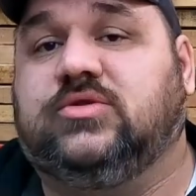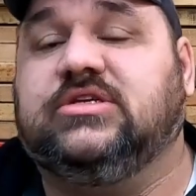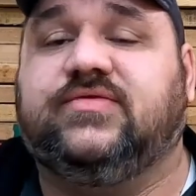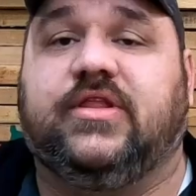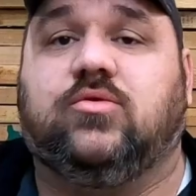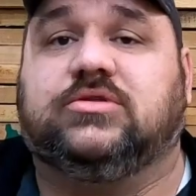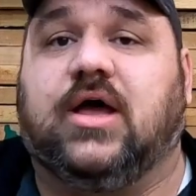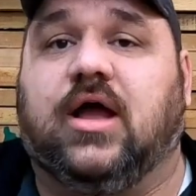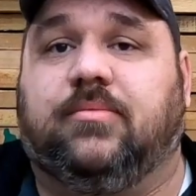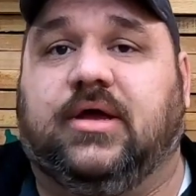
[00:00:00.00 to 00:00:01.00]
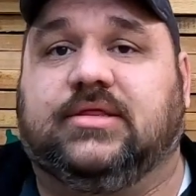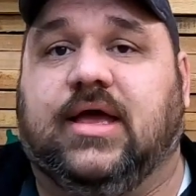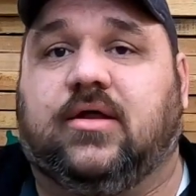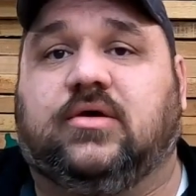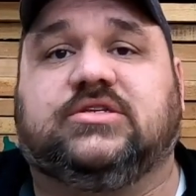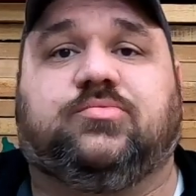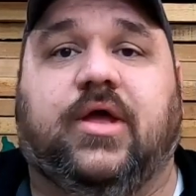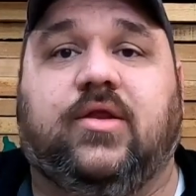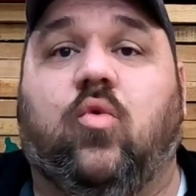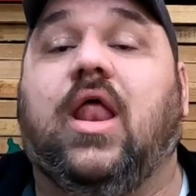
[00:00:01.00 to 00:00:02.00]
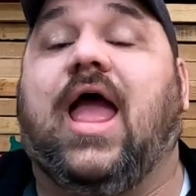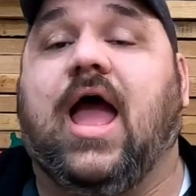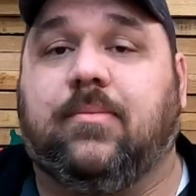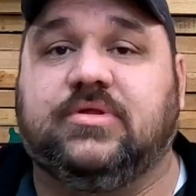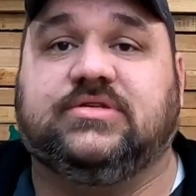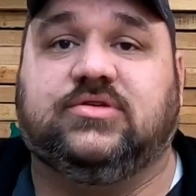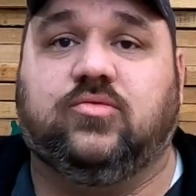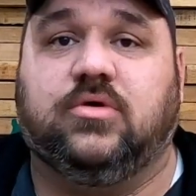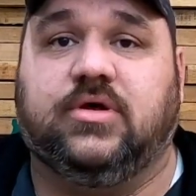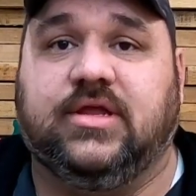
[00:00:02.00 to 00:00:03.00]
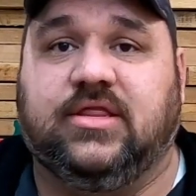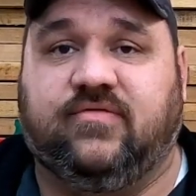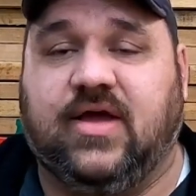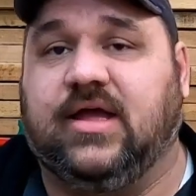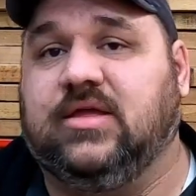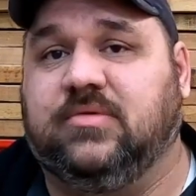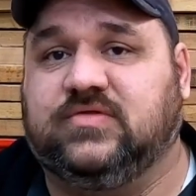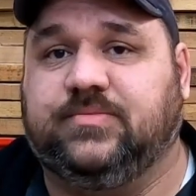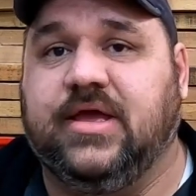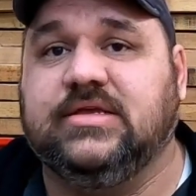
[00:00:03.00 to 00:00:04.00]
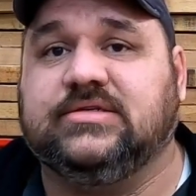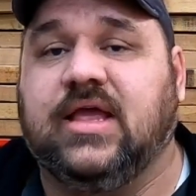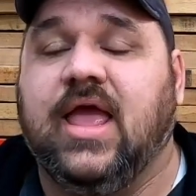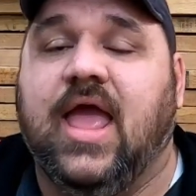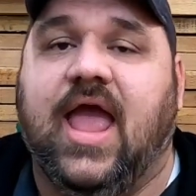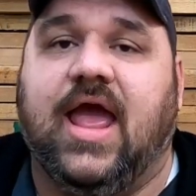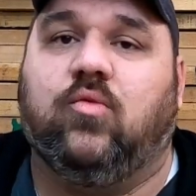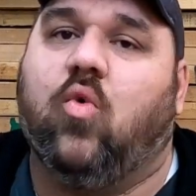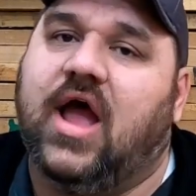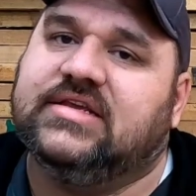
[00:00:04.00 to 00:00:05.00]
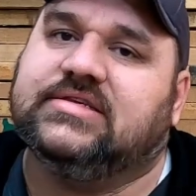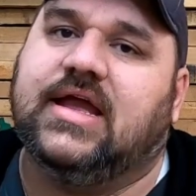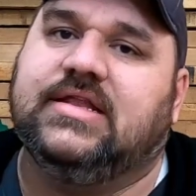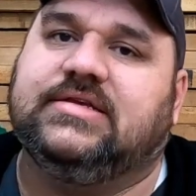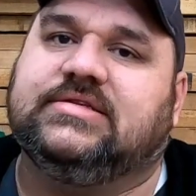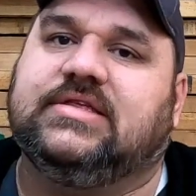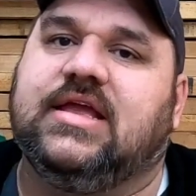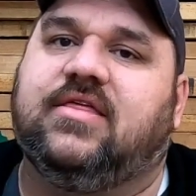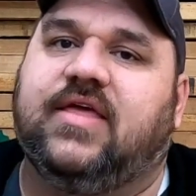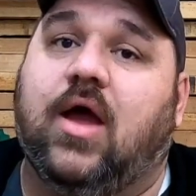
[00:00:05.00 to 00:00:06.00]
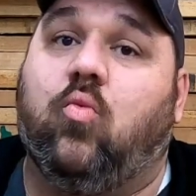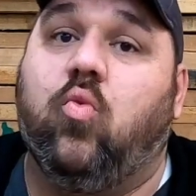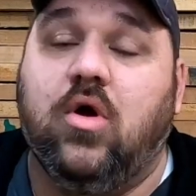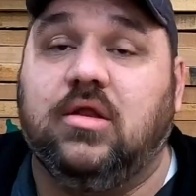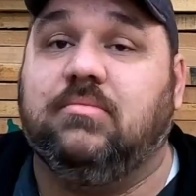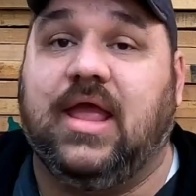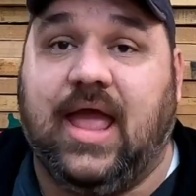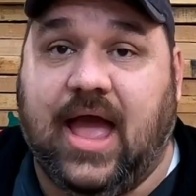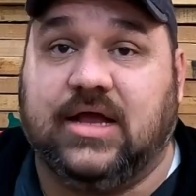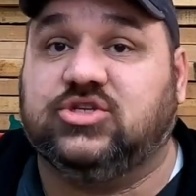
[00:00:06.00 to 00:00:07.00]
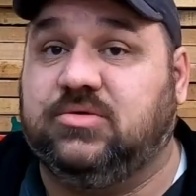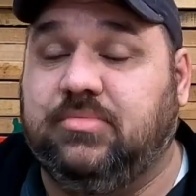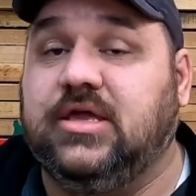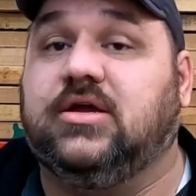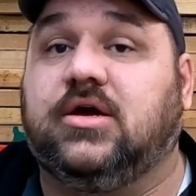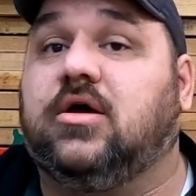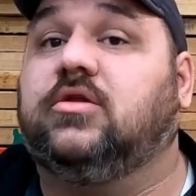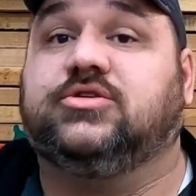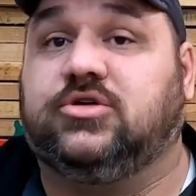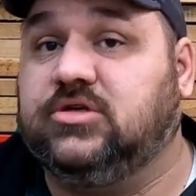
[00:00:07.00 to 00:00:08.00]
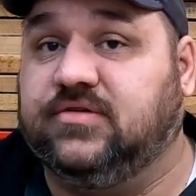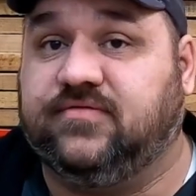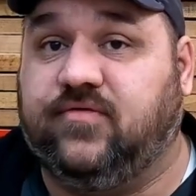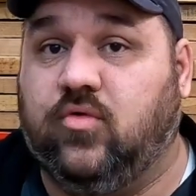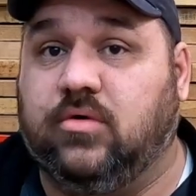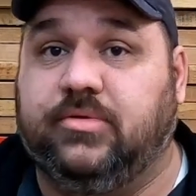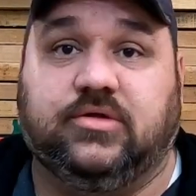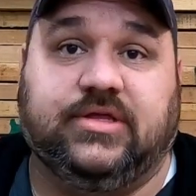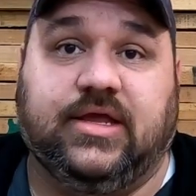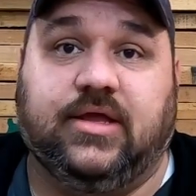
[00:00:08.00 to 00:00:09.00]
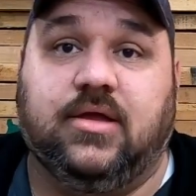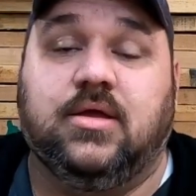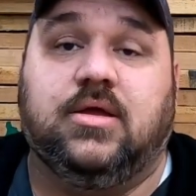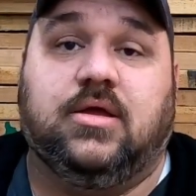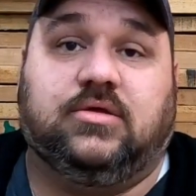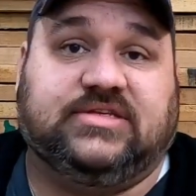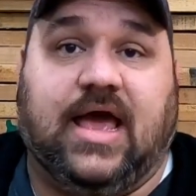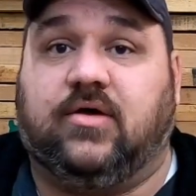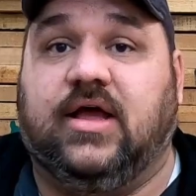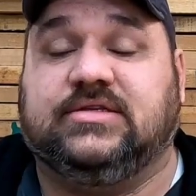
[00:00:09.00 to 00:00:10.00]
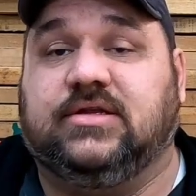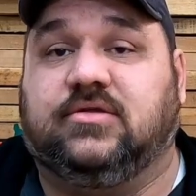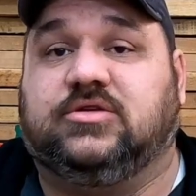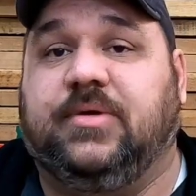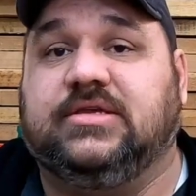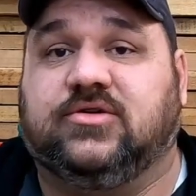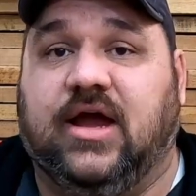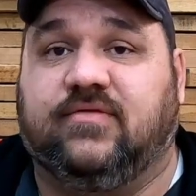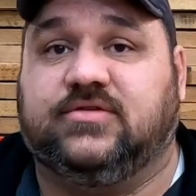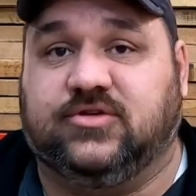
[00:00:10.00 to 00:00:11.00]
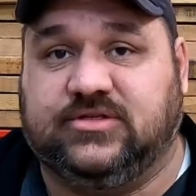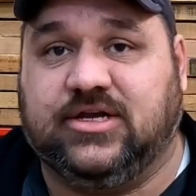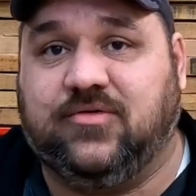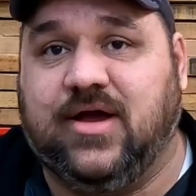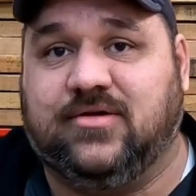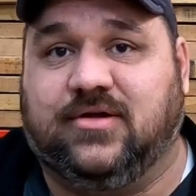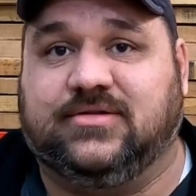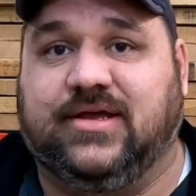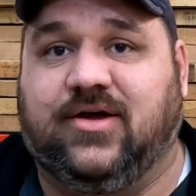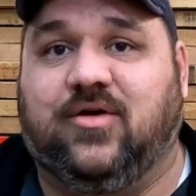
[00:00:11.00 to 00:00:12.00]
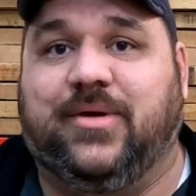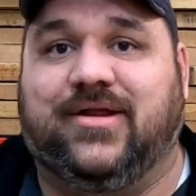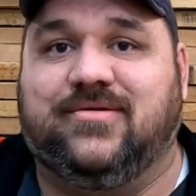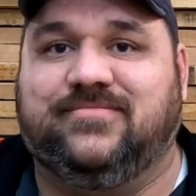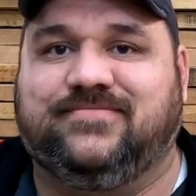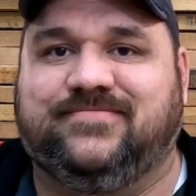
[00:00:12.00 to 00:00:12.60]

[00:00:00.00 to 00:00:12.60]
So in this video, we'll talk about that. I'll explain what happens to wood in the vacuum of space and why scientists think that wood may actually be a good alternative for building satellites and other spacecraft. So stick around and I'll tell you all about it.